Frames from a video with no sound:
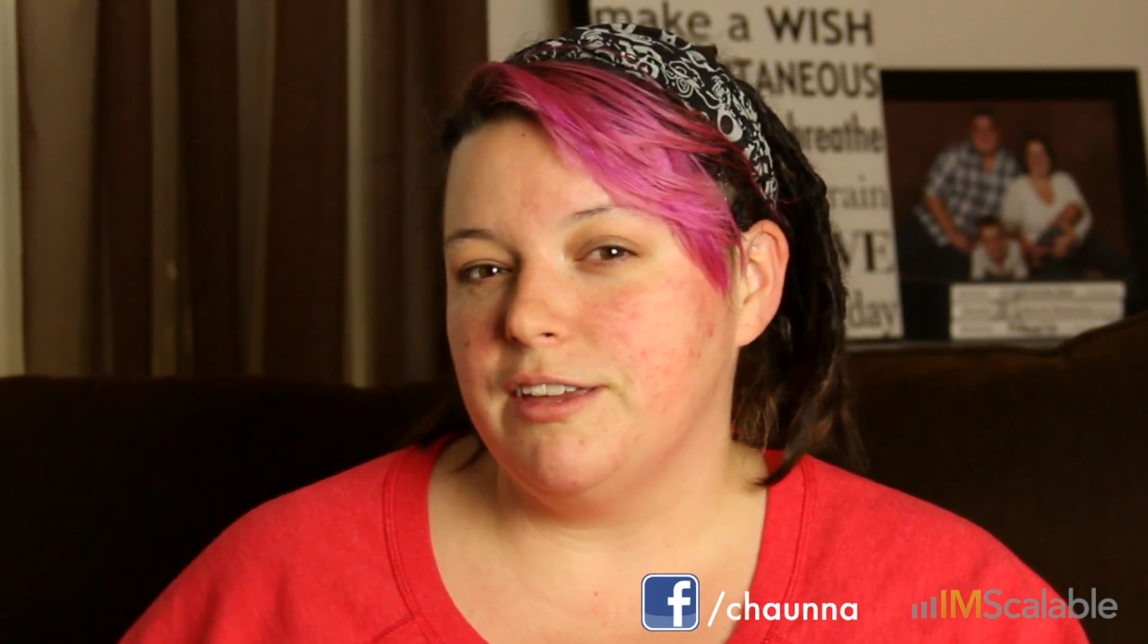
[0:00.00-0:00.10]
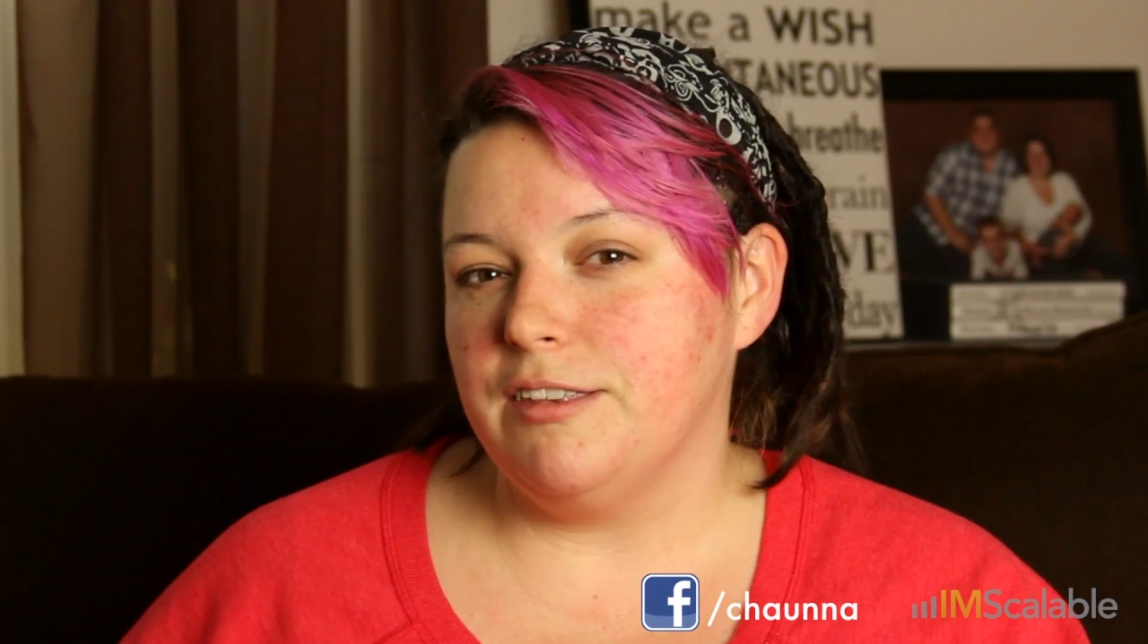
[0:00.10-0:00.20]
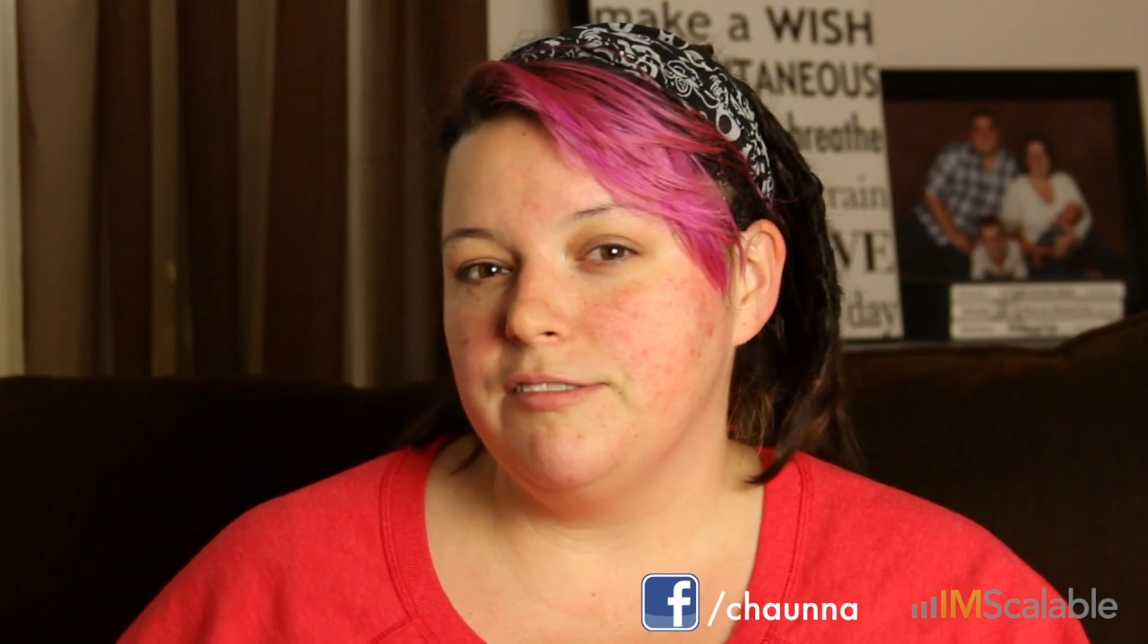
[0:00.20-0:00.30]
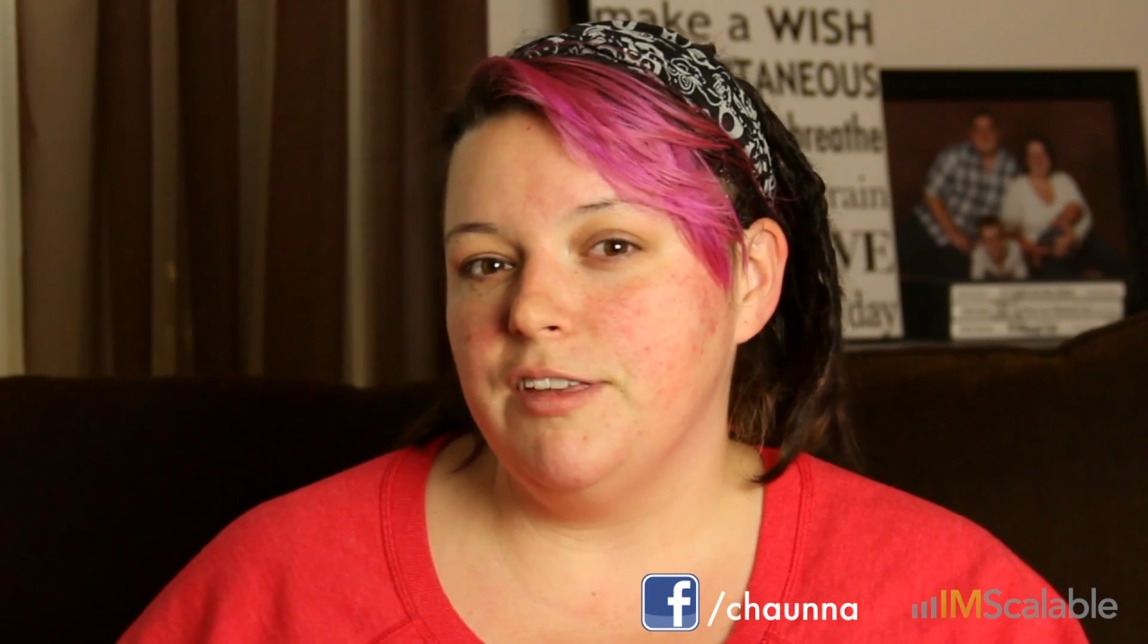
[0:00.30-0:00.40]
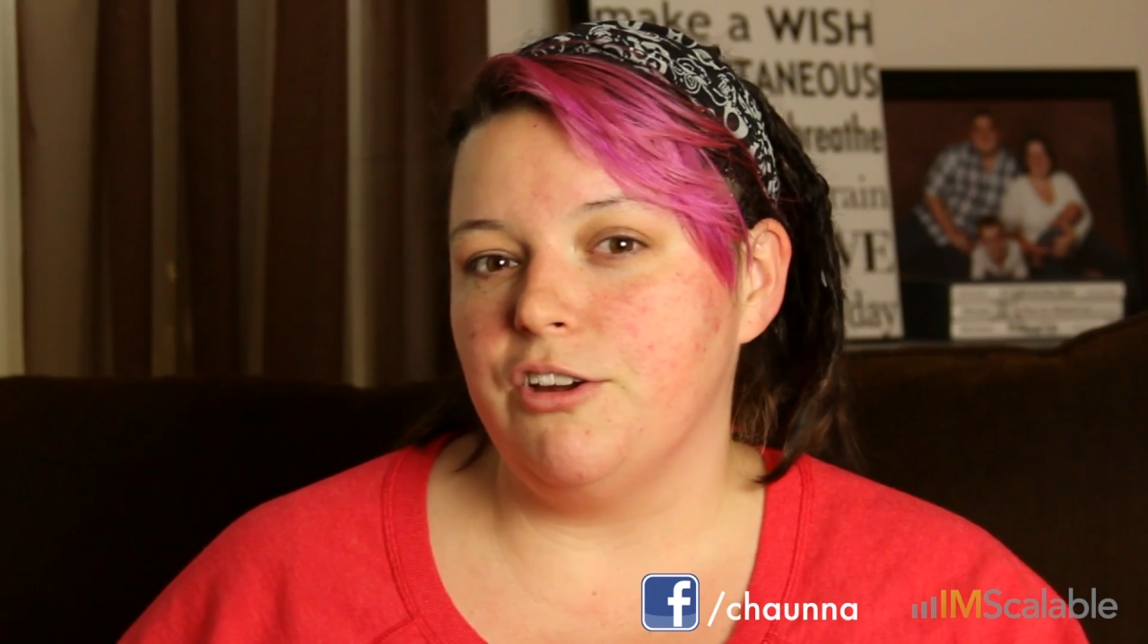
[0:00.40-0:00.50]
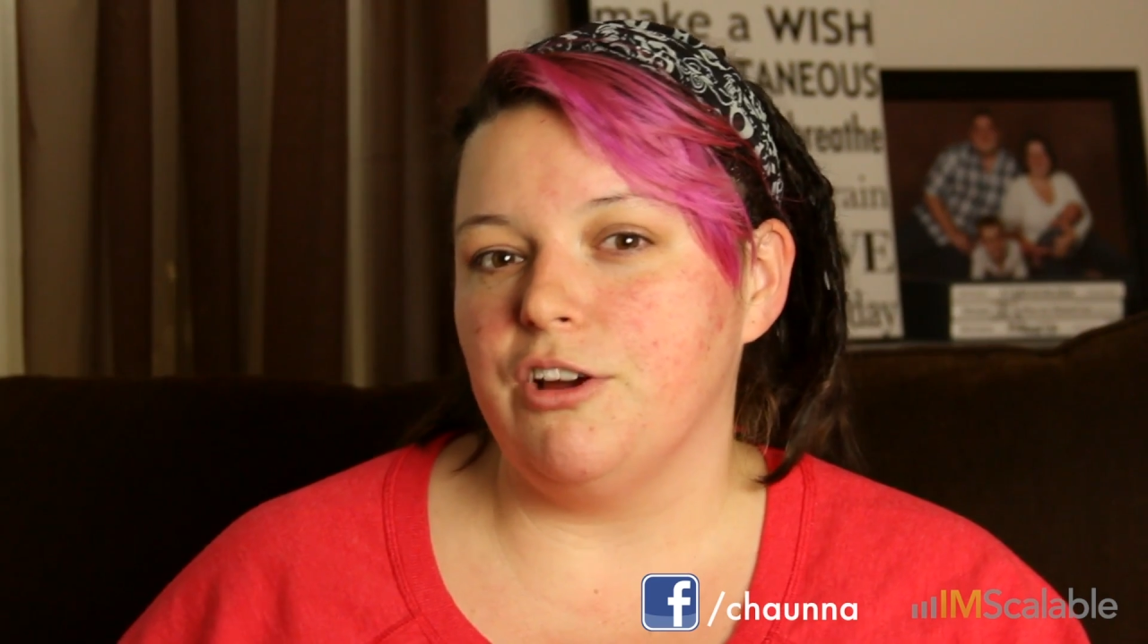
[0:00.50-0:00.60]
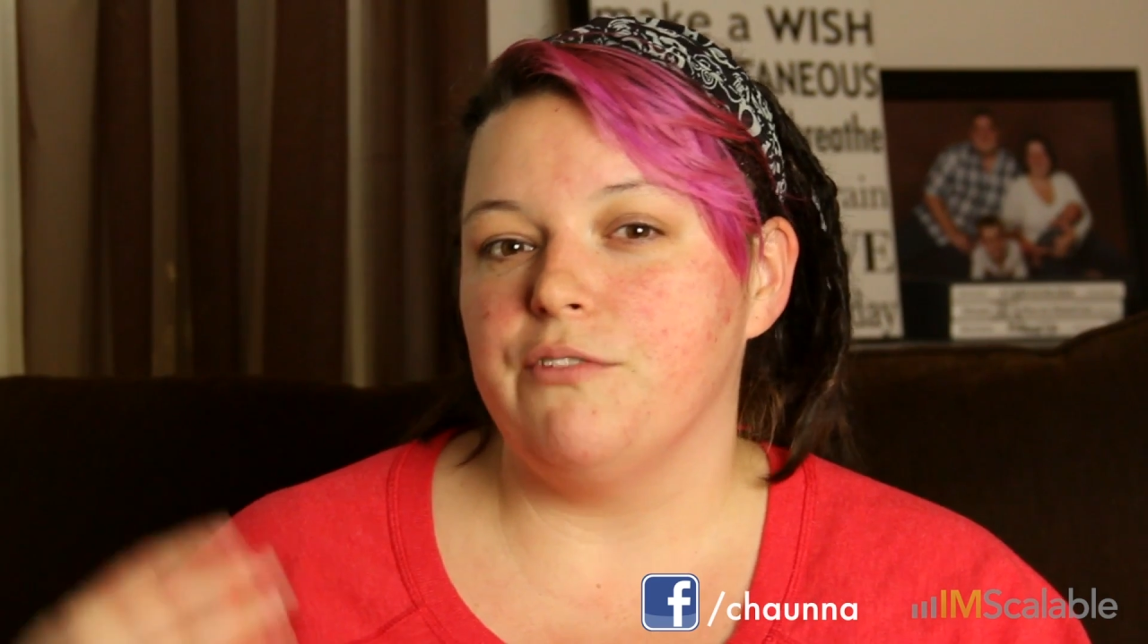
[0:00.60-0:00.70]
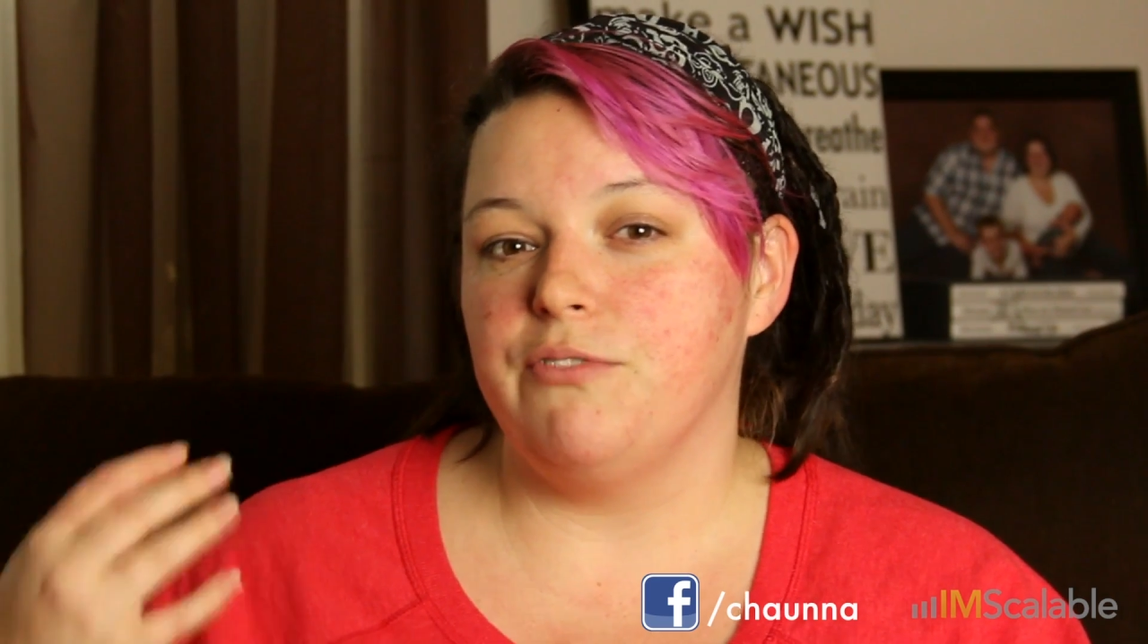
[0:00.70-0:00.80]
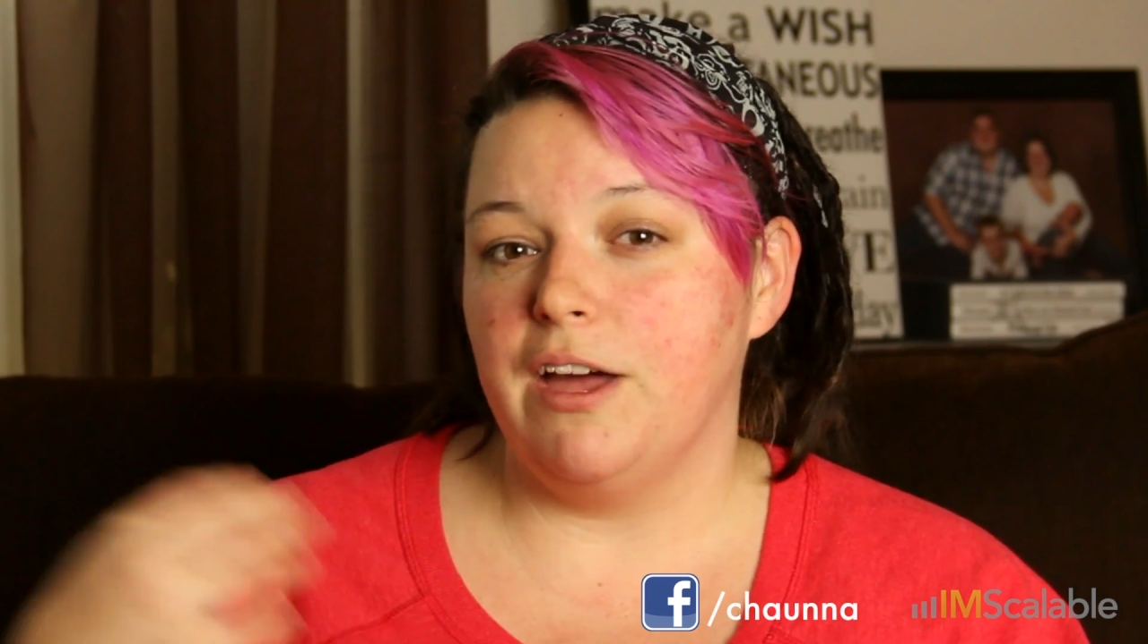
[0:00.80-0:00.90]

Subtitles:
consider if